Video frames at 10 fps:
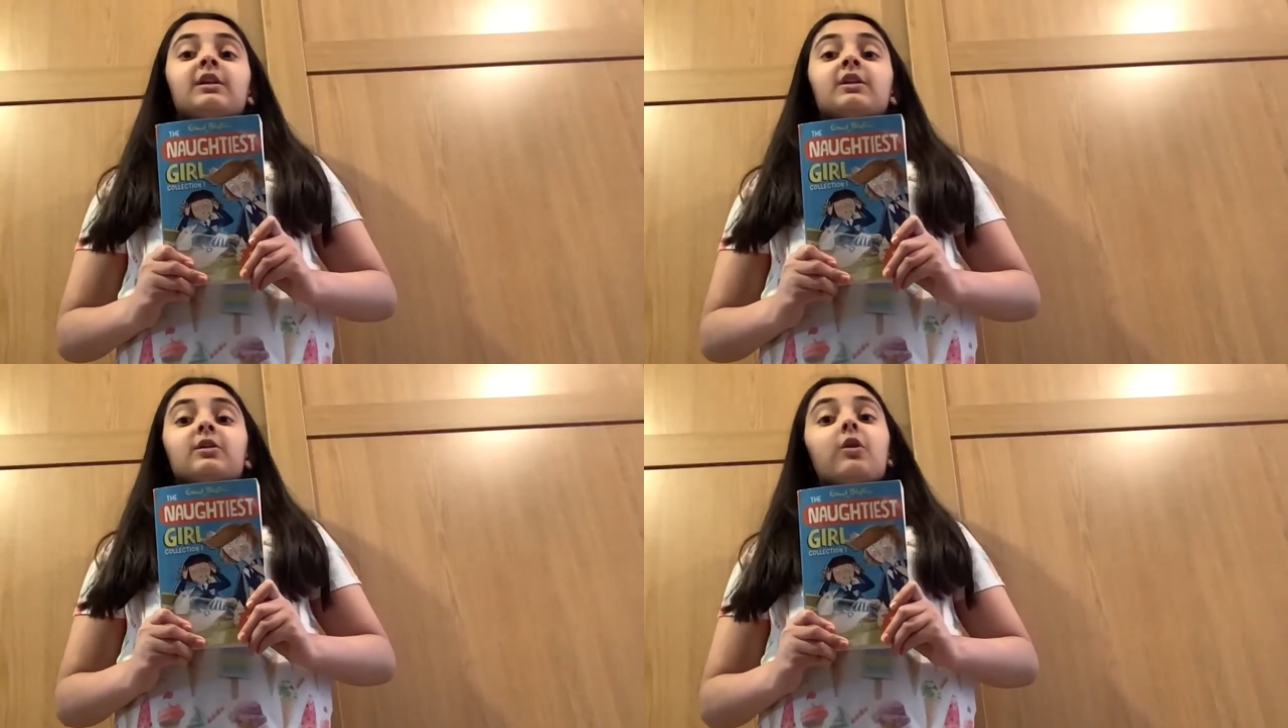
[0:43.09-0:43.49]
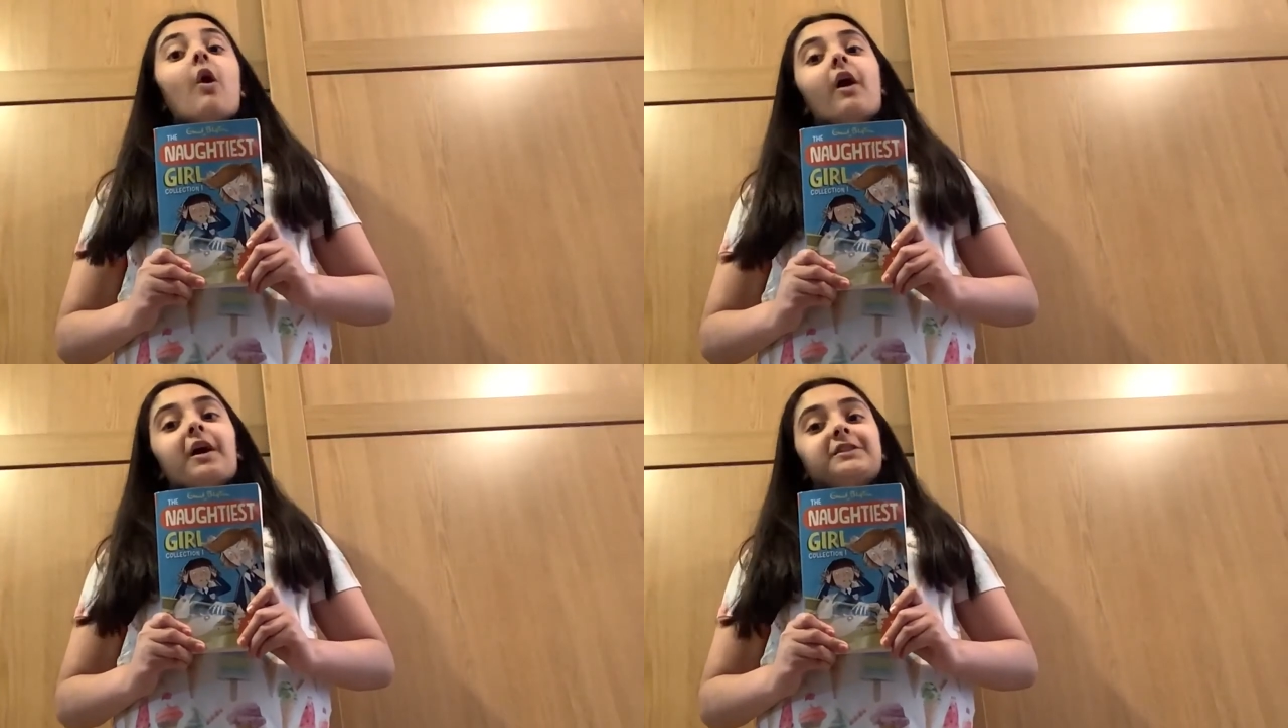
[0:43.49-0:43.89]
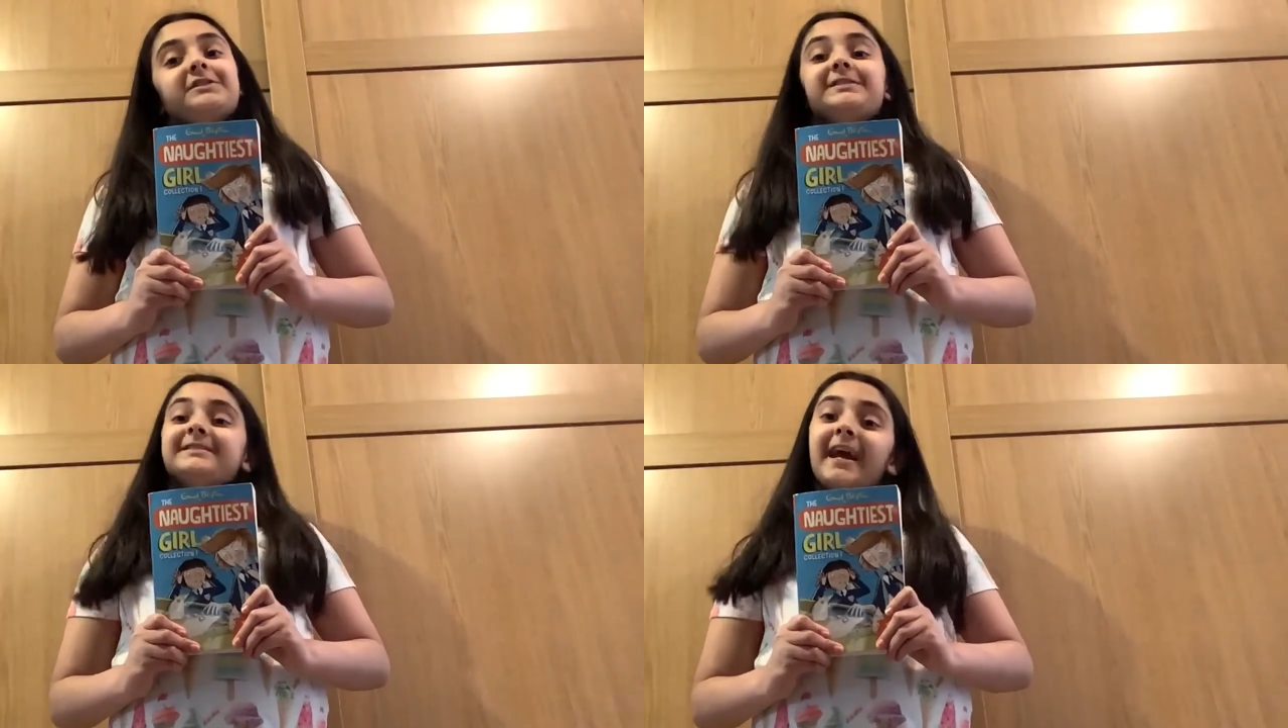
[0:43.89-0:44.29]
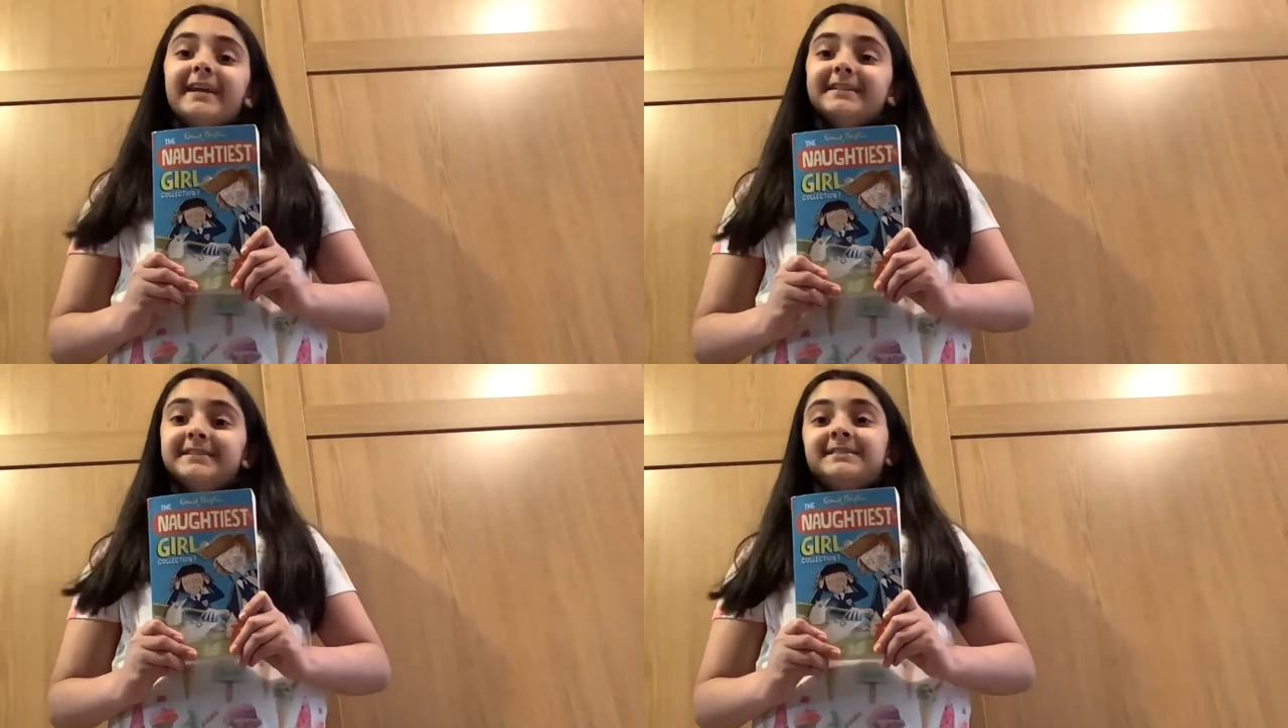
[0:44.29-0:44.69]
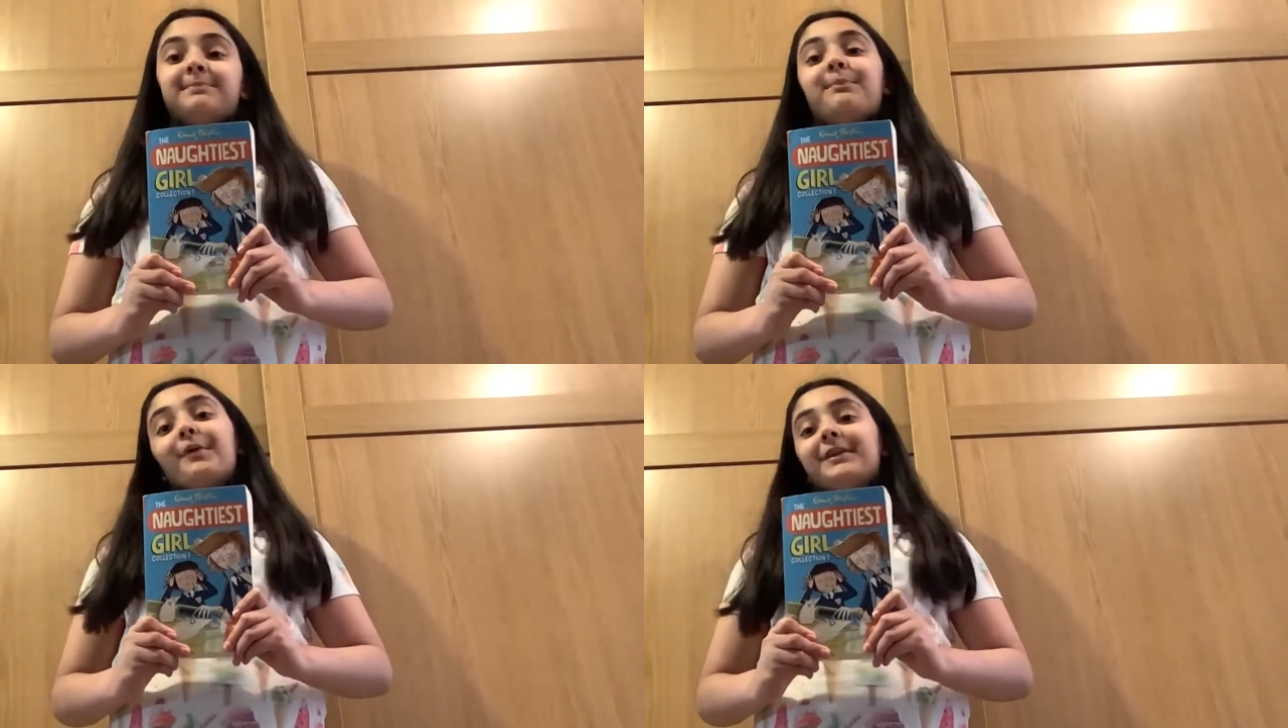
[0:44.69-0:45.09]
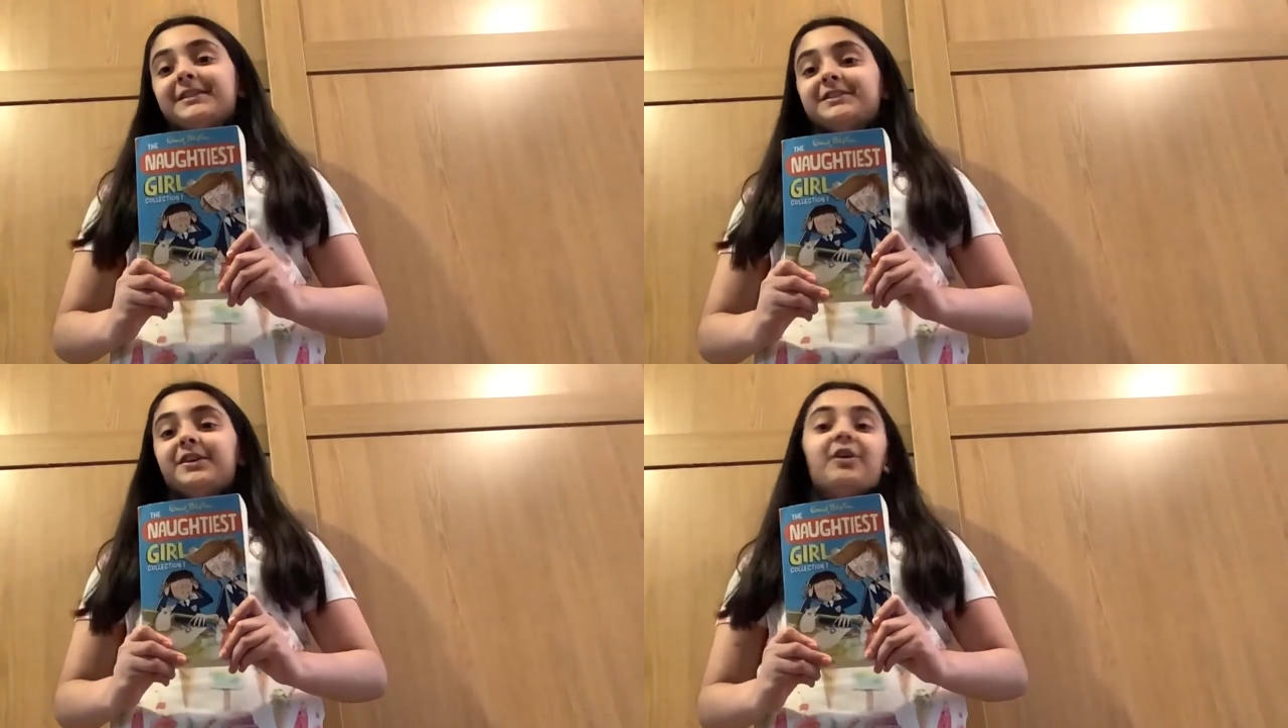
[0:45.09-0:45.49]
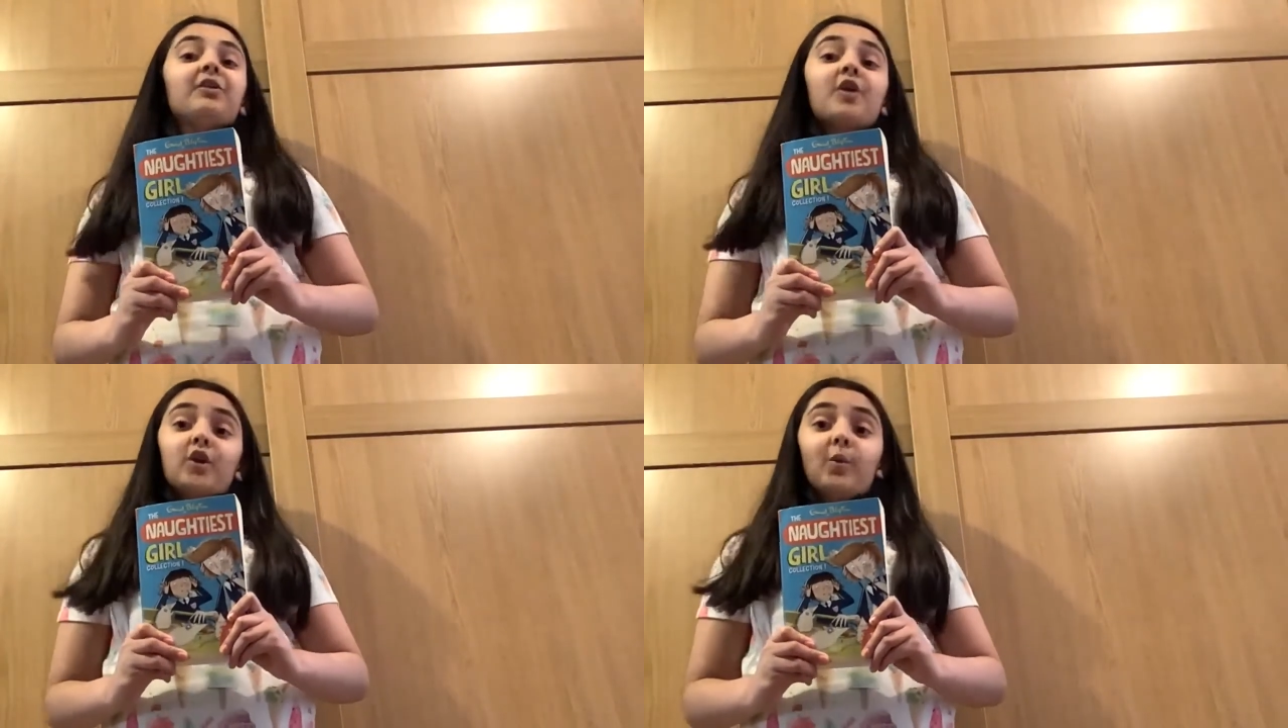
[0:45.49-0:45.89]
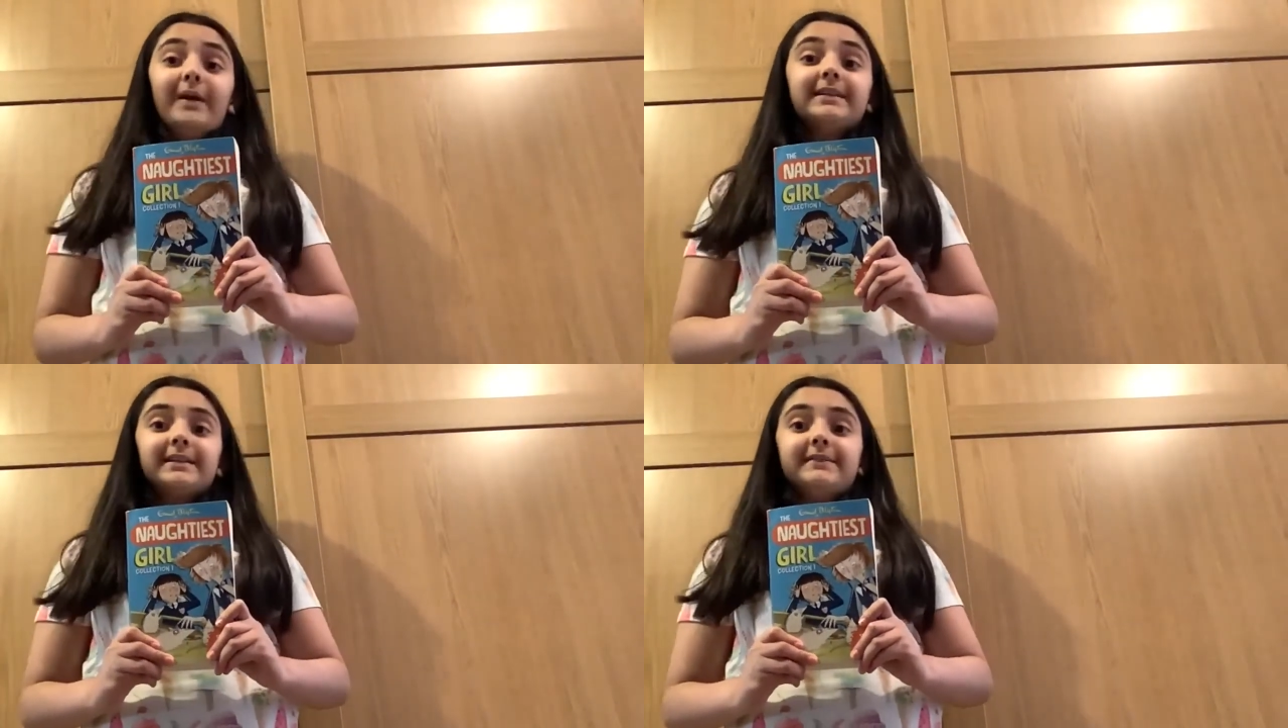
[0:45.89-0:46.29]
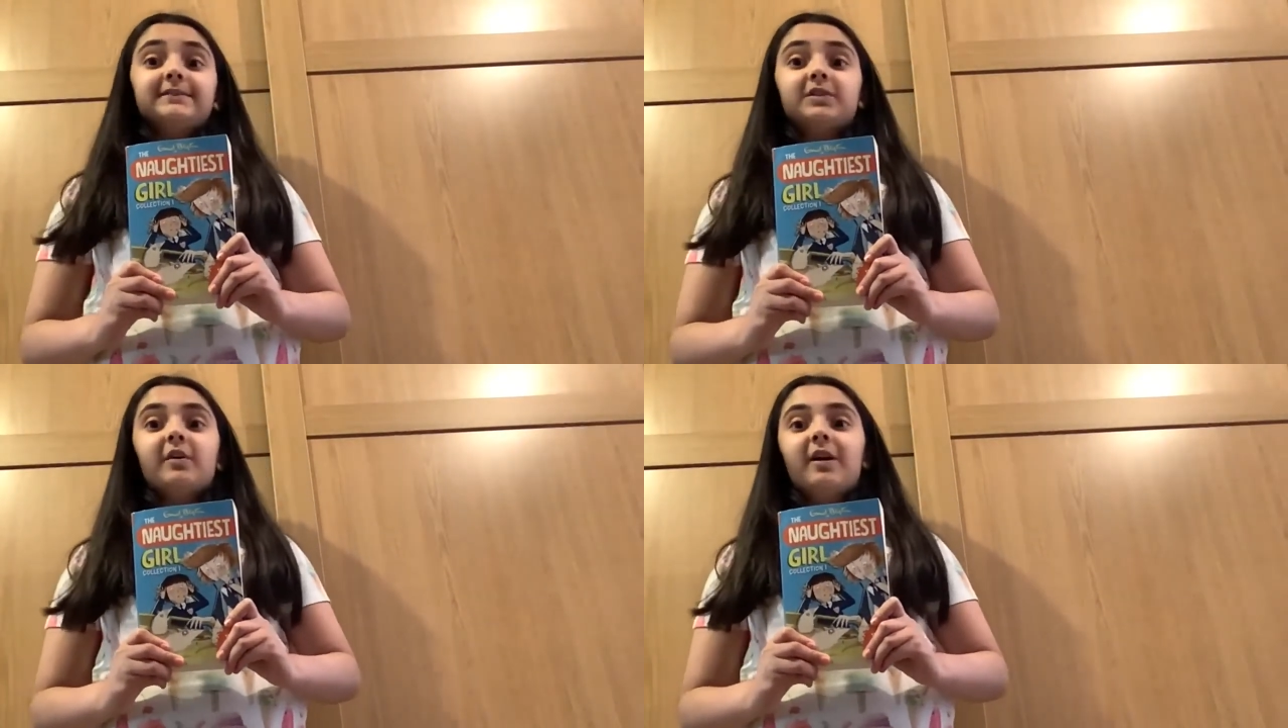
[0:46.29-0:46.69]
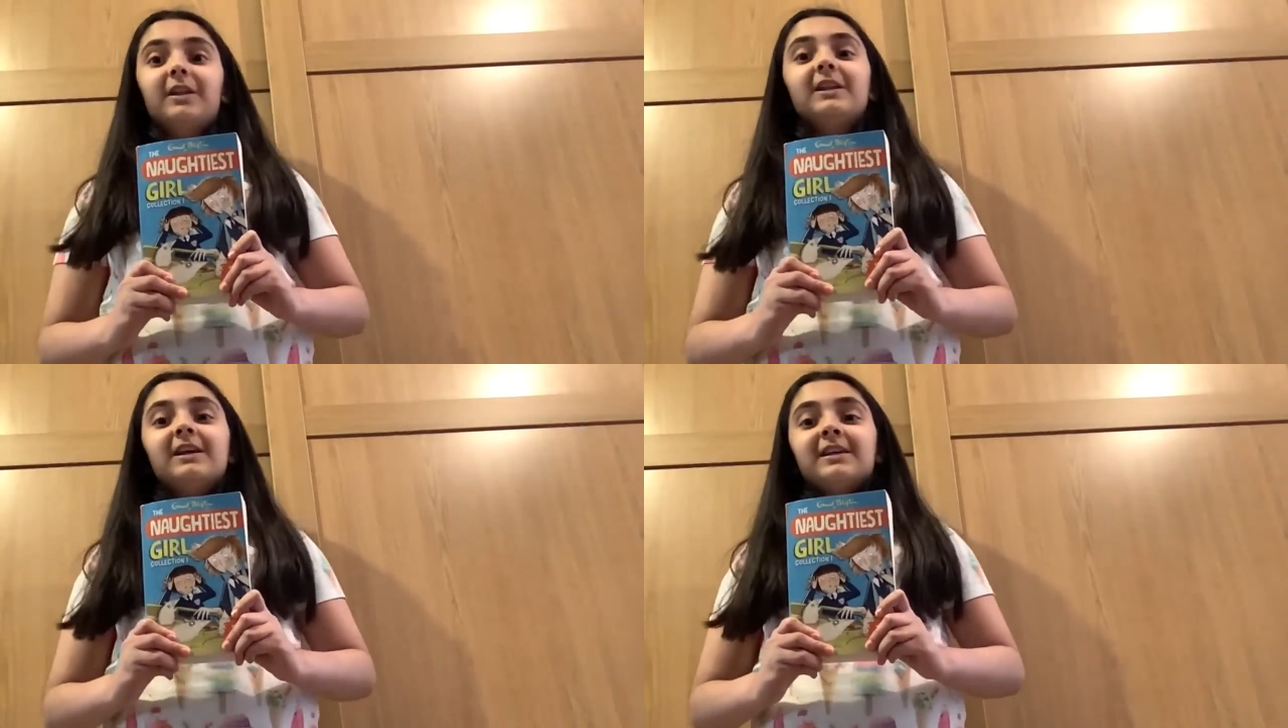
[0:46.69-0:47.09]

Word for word: large, nice boarding school called Whyteleafe School,